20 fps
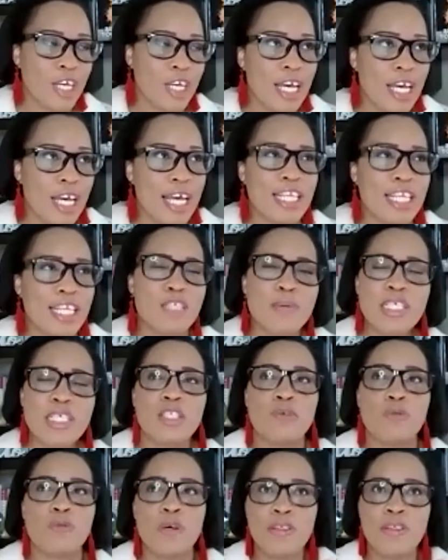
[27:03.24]
and
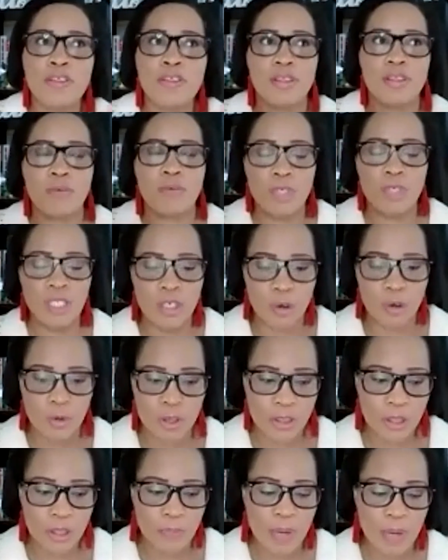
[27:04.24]
especially with
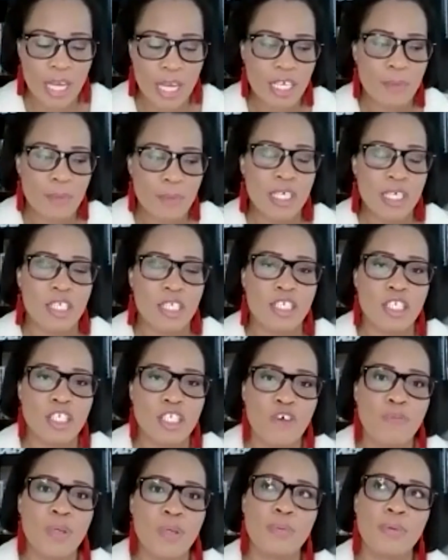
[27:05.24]
the pandemic and
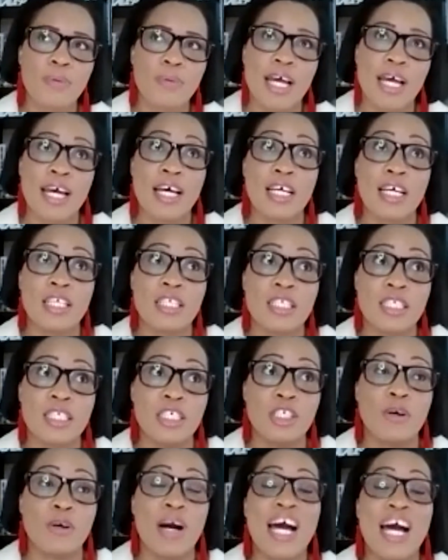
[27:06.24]
stuff, people
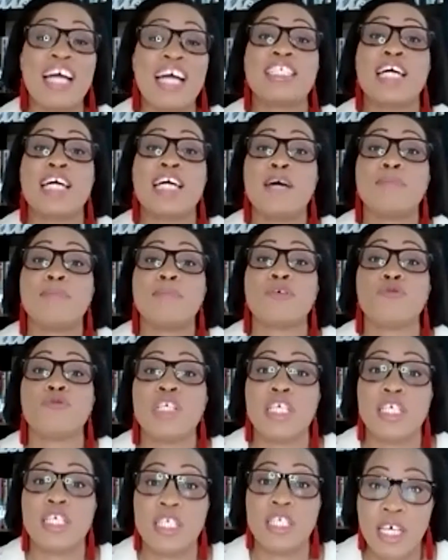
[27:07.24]
had time to
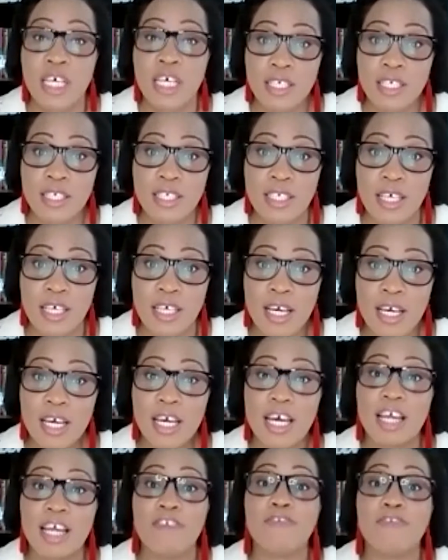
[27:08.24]
reassess
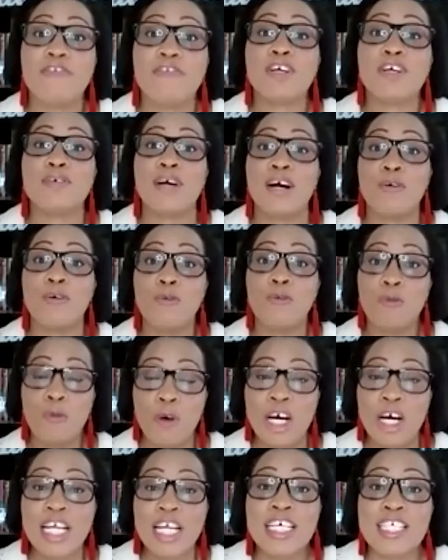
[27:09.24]
and figure out
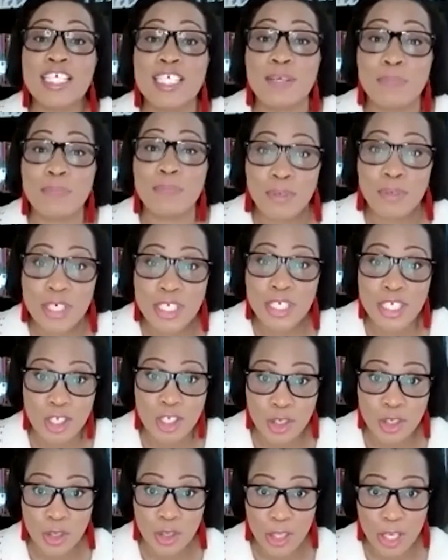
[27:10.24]
what is
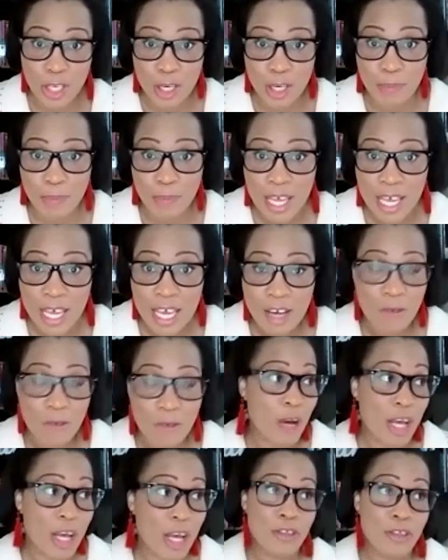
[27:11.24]
important to them,
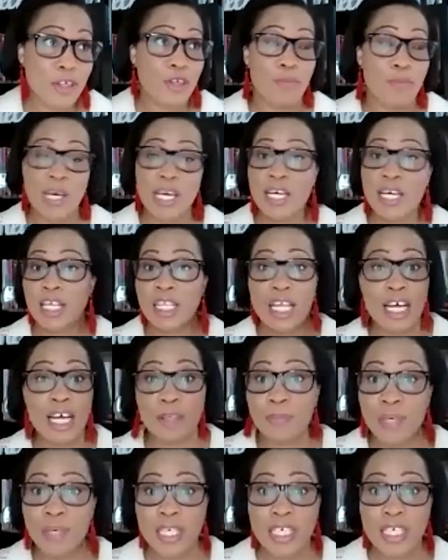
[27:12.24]
whether you make a
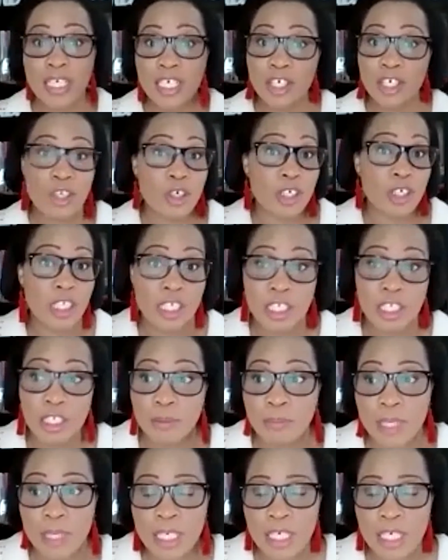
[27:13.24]
lot of money or a
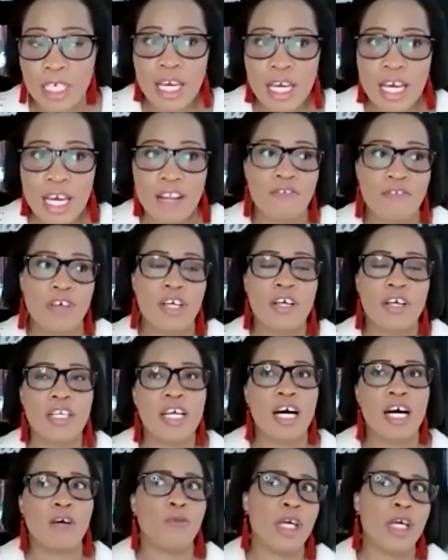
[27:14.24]
little money, and figuring
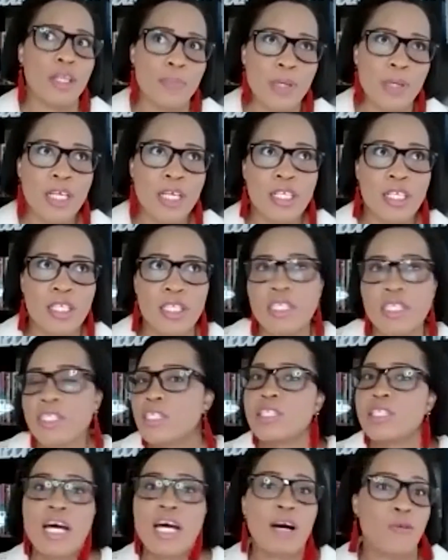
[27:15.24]
out, wait a minute, this
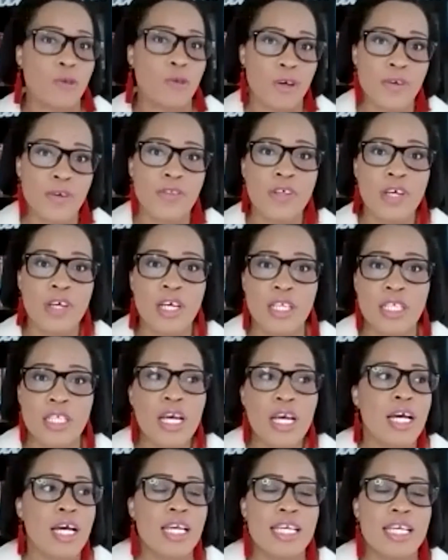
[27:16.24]
is not worth it.
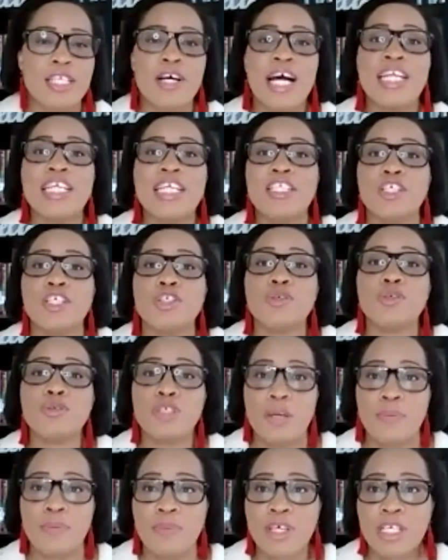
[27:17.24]
I need to do
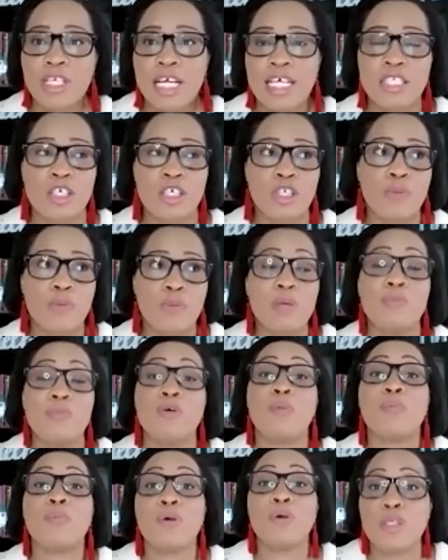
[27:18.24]
something that's going to be
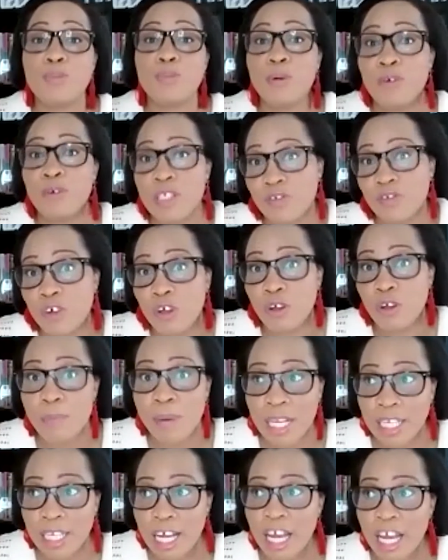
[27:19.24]
more purposeful in
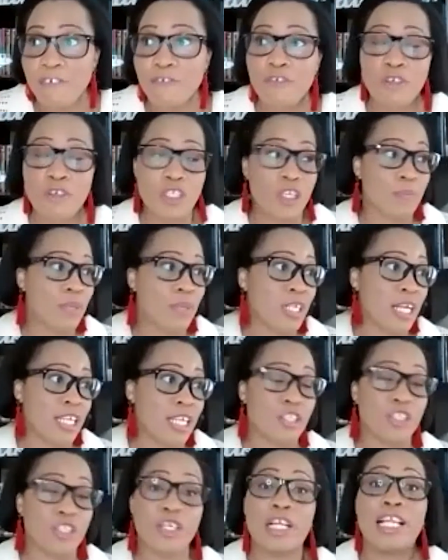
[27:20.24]
my life, or something
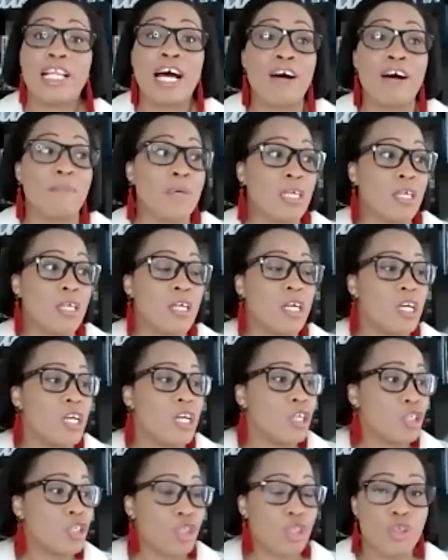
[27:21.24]
that's going to allow me
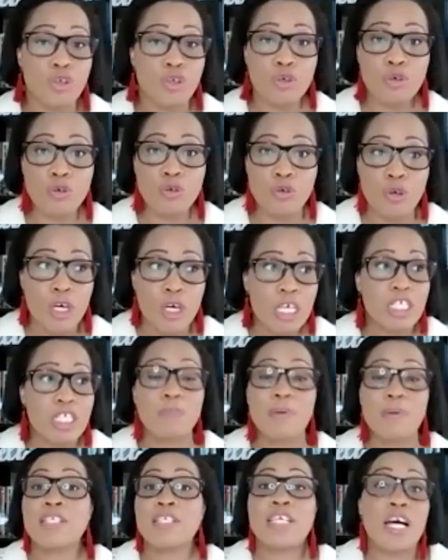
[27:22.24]
to
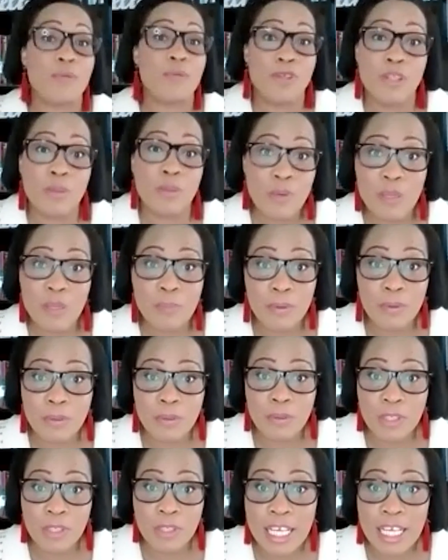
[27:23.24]
spend time with the
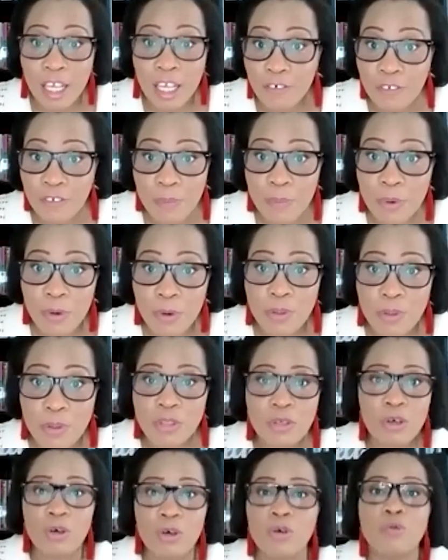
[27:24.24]
people that I love the
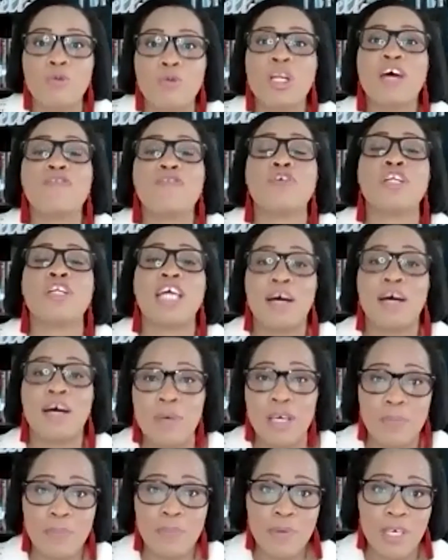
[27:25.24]
most, or whatever that
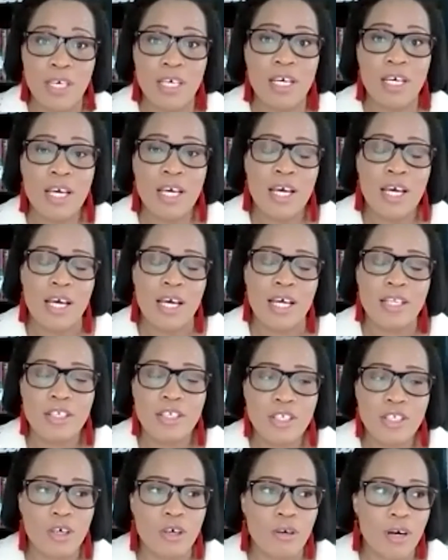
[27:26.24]
may be. And
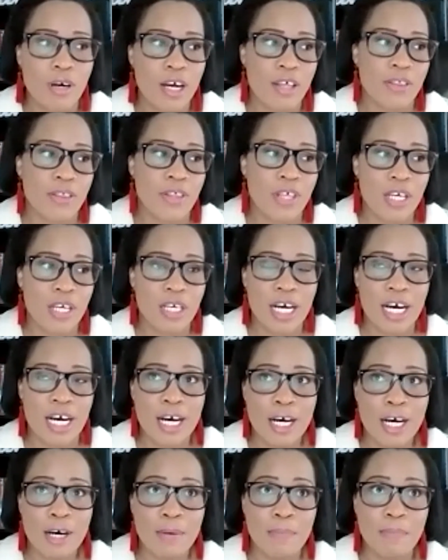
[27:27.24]
so I think,
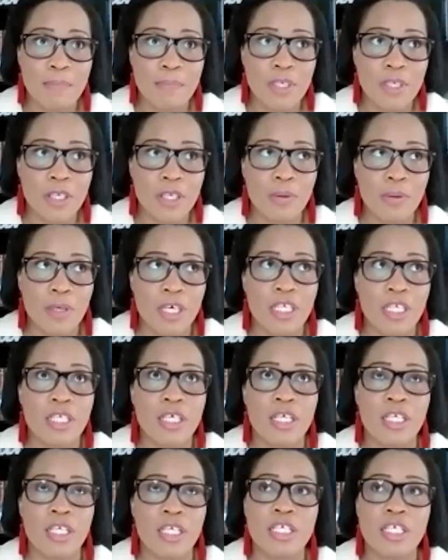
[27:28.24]

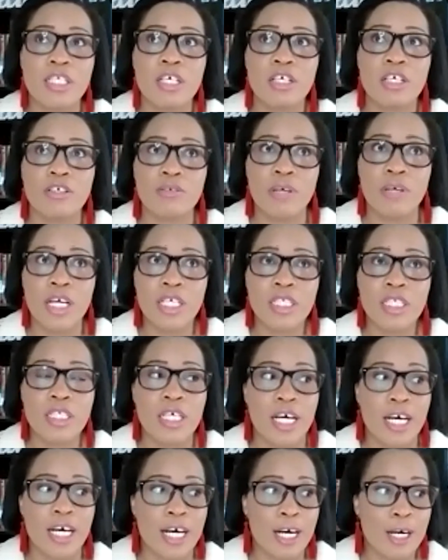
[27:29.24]
it is a great
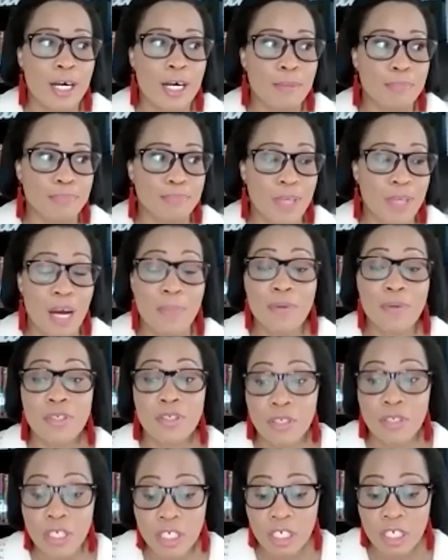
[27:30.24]

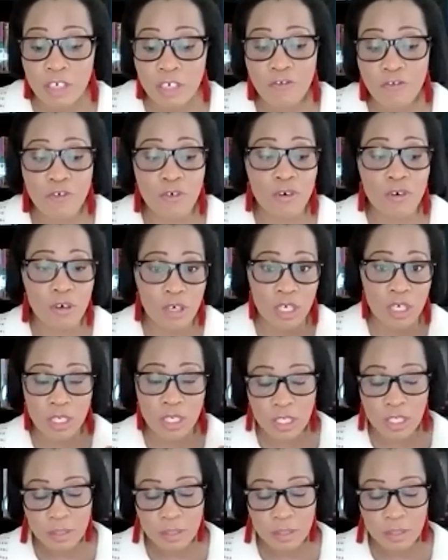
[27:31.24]
opportunity for,